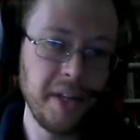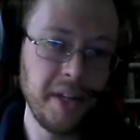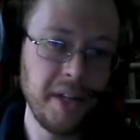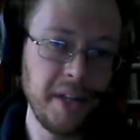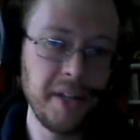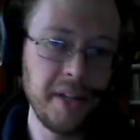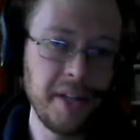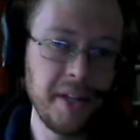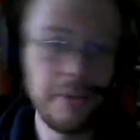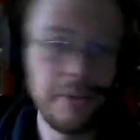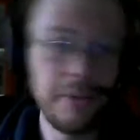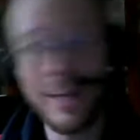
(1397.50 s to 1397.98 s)

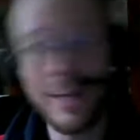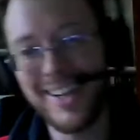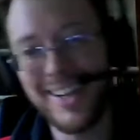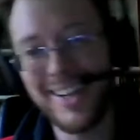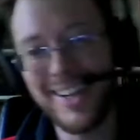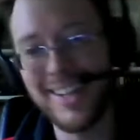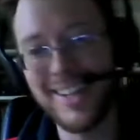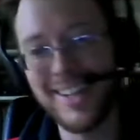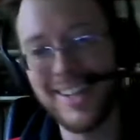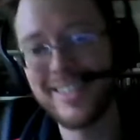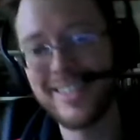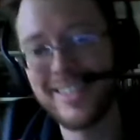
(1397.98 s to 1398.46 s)

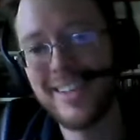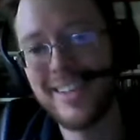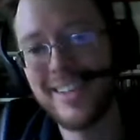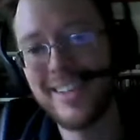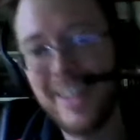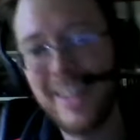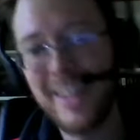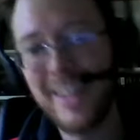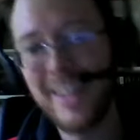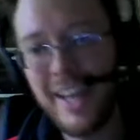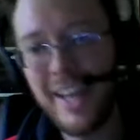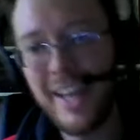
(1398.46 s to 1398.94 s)
recognize.
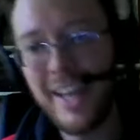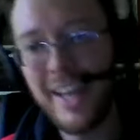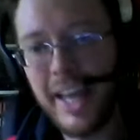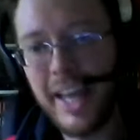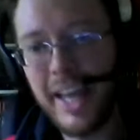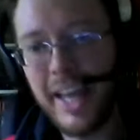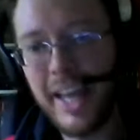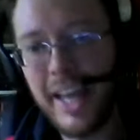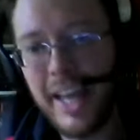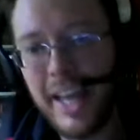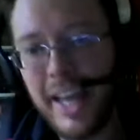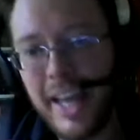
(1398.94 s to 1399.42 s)

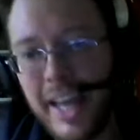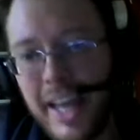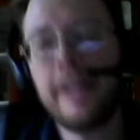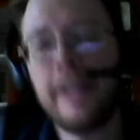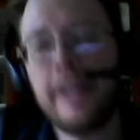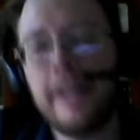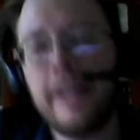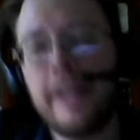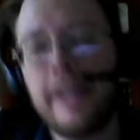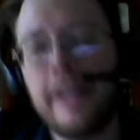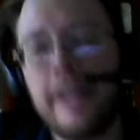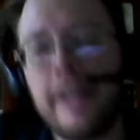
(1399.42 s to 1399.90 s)
Ed
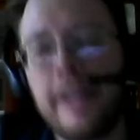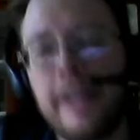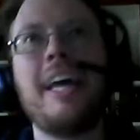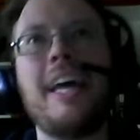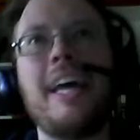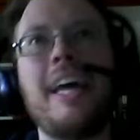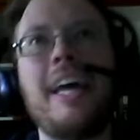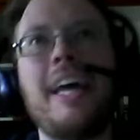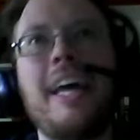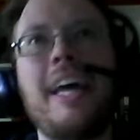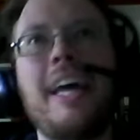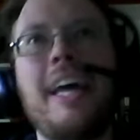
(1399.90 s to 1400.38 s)

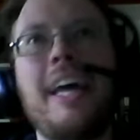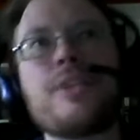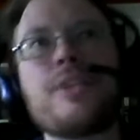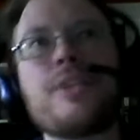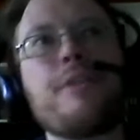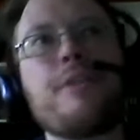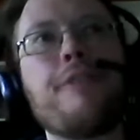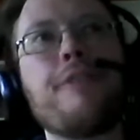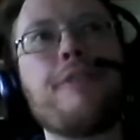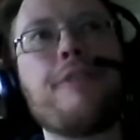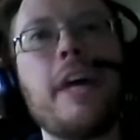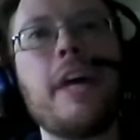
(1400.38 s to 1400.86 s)

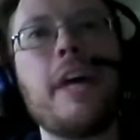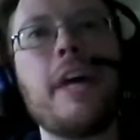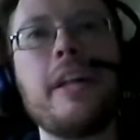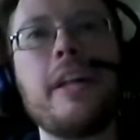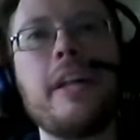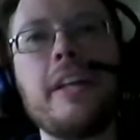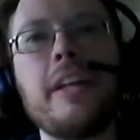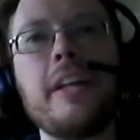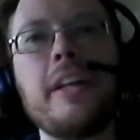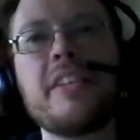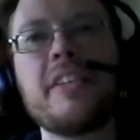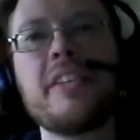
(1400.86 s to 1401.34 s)
has
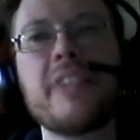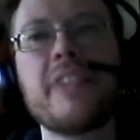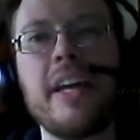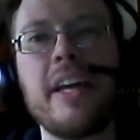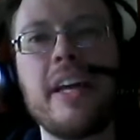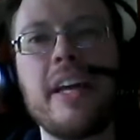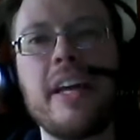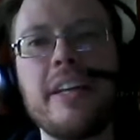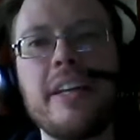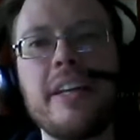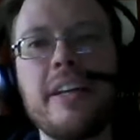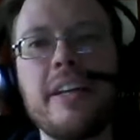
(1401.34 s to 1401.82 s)
finally
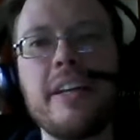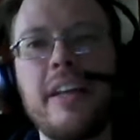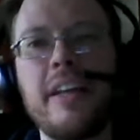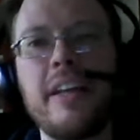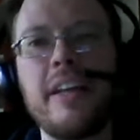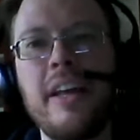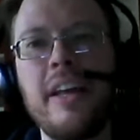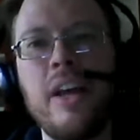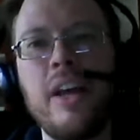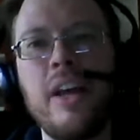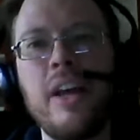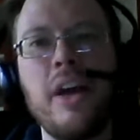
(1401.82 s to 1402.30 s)
said,
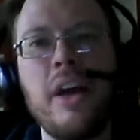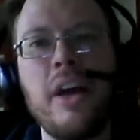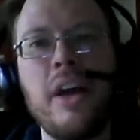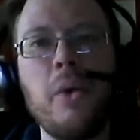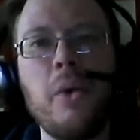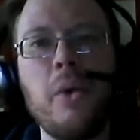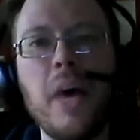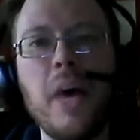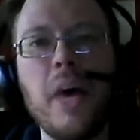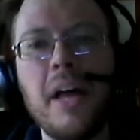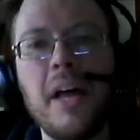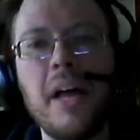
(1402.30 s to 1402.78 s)

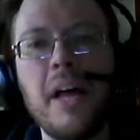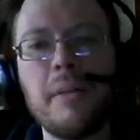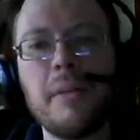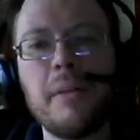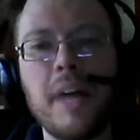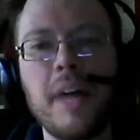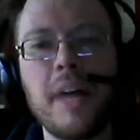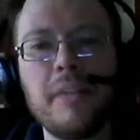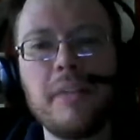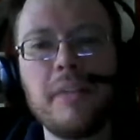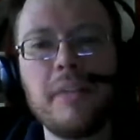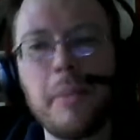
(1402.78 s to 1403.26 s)

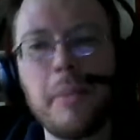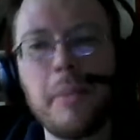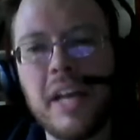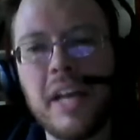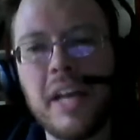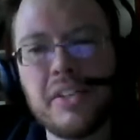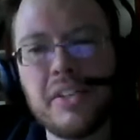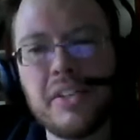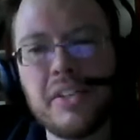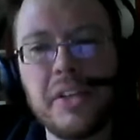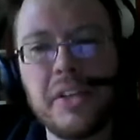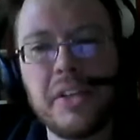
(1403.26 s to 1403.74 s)
well, I've
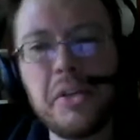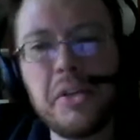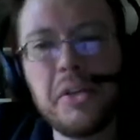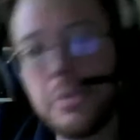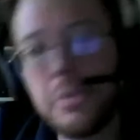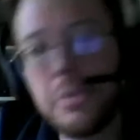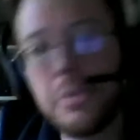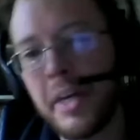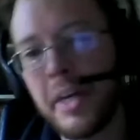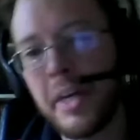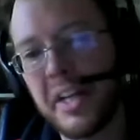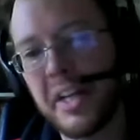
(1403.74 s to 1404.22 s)
amassed a huge
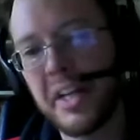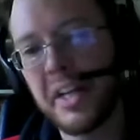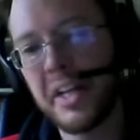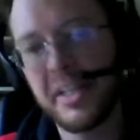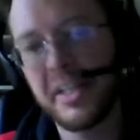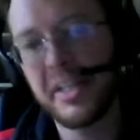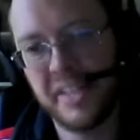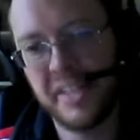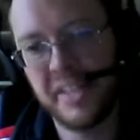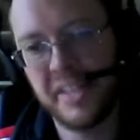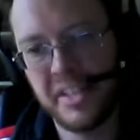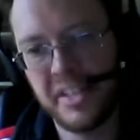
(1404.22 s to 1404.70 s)
amount of
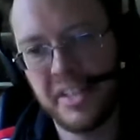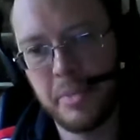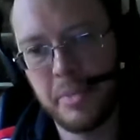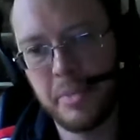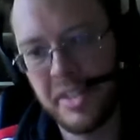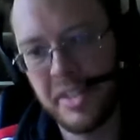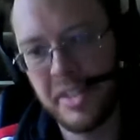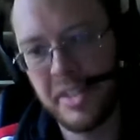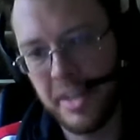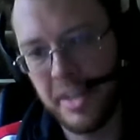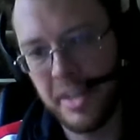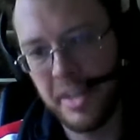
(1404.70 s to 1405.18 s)
contacts in my
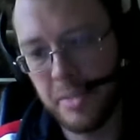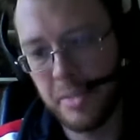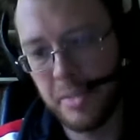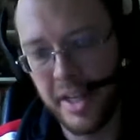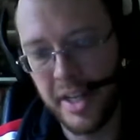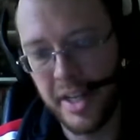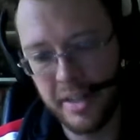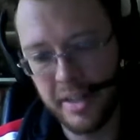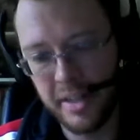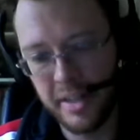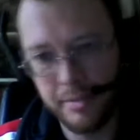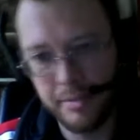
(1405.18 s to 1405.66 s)
time
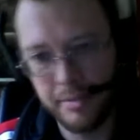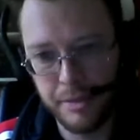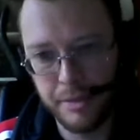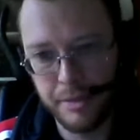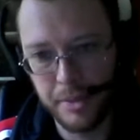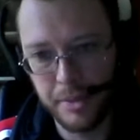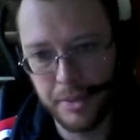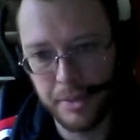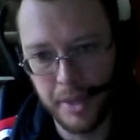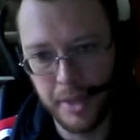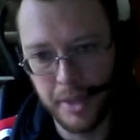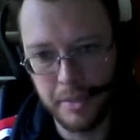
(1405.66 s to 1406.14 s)
writing for the
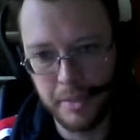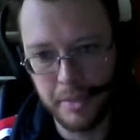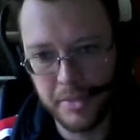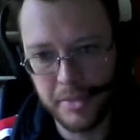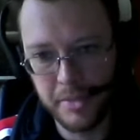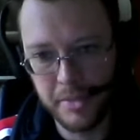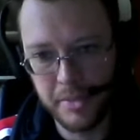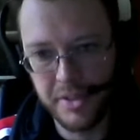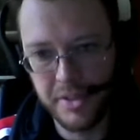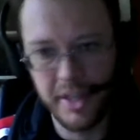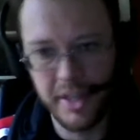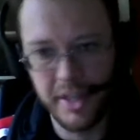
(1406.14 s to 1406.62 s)

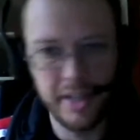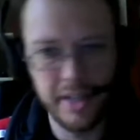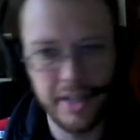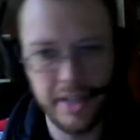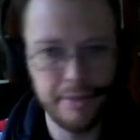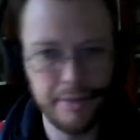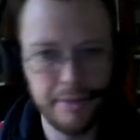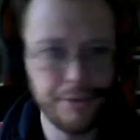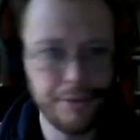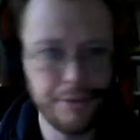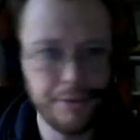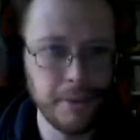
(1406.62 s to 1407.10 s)
Realms and
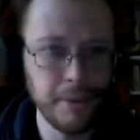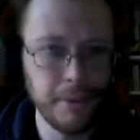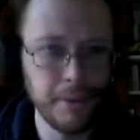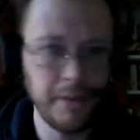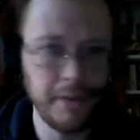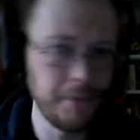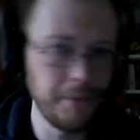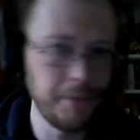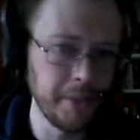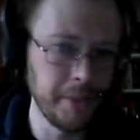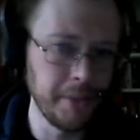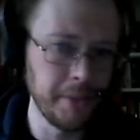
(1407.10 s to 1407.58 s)
for
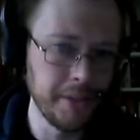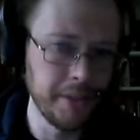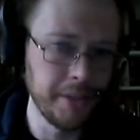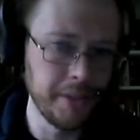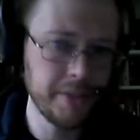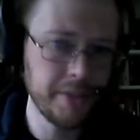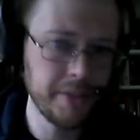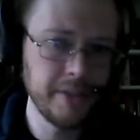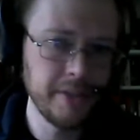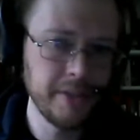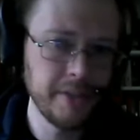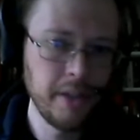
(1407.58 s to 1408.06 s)
everyone
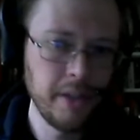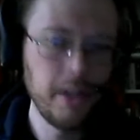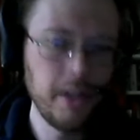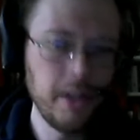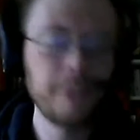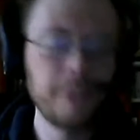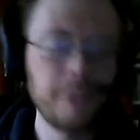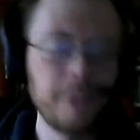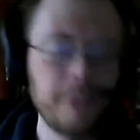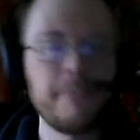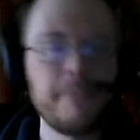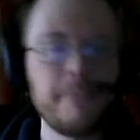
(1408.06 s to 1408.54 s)
else.
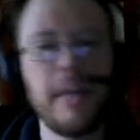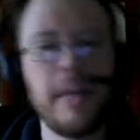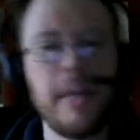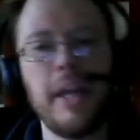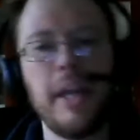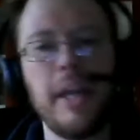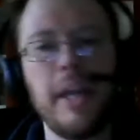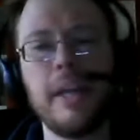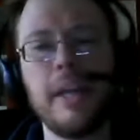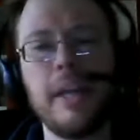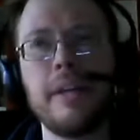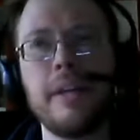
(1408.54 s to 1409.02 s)

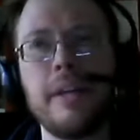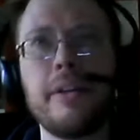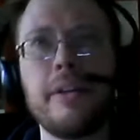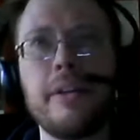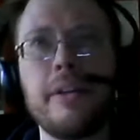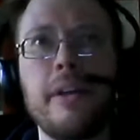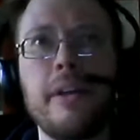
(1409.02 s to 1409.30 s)
And,